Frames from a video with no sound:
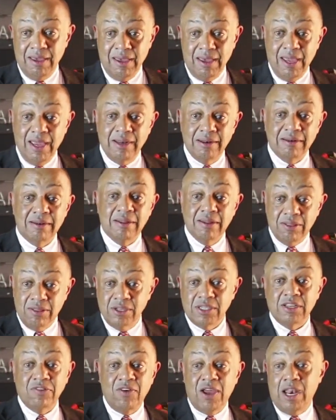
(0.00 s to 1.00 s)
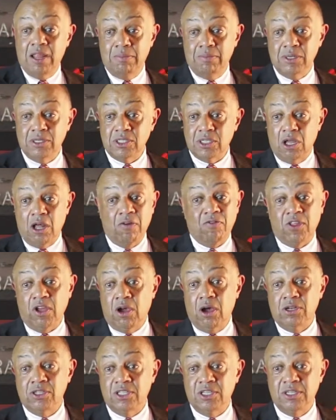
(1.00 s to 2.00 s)
in the development of the
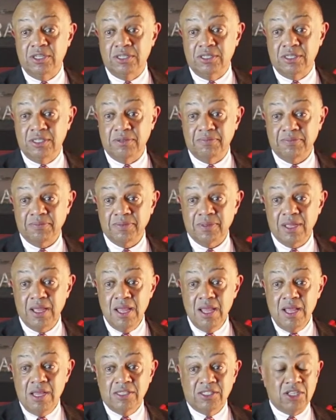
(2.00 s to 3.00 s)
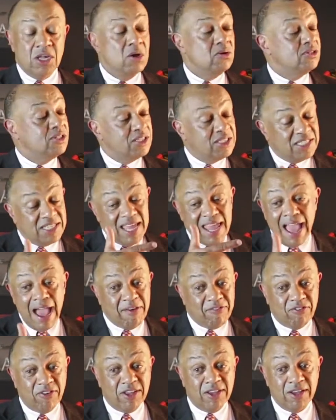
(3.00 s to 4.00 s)
continent. So to see
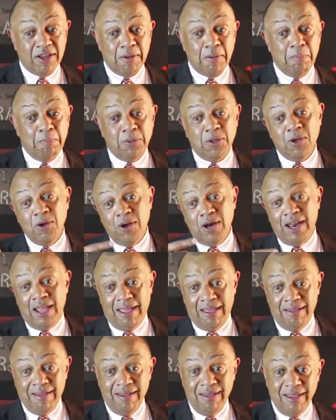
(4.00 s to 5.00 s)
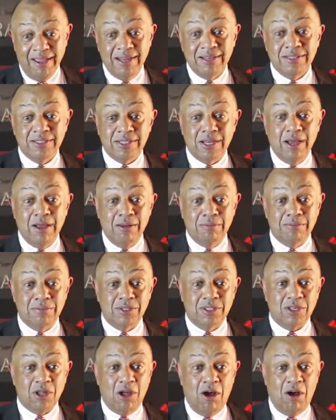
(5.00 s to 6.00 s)
Africa purely in
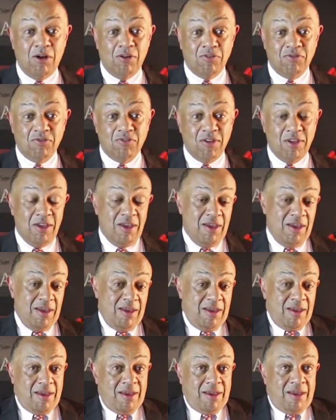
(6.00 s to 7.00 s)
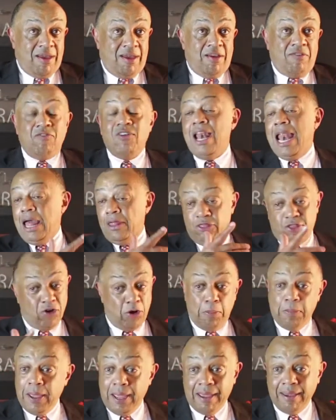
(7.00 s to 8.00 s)
terms of
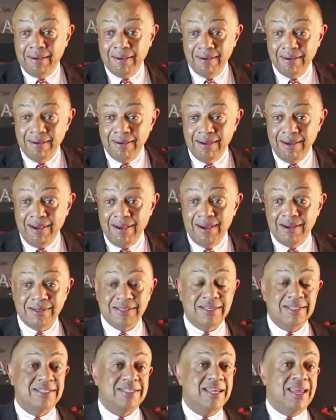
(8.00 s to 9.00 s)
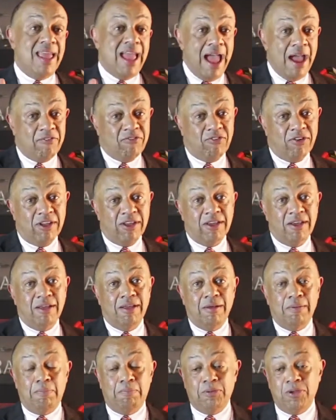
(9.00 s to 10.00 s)
philanthropy, to see
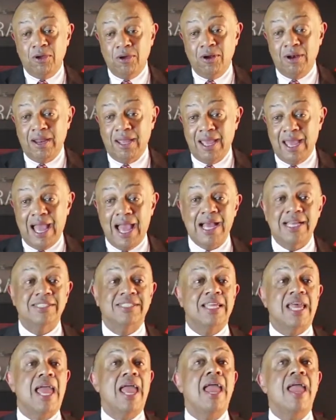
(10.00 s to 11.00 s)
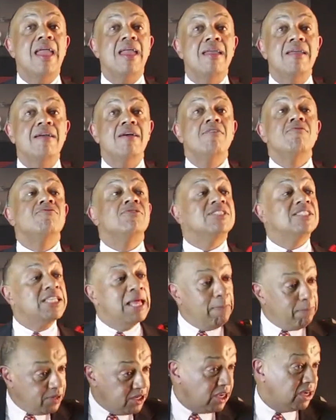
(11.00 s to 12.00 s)
Africa purely as a
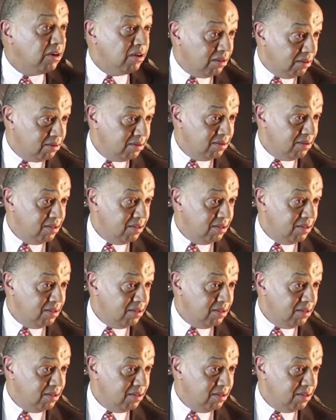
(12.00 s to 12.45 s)
receptacle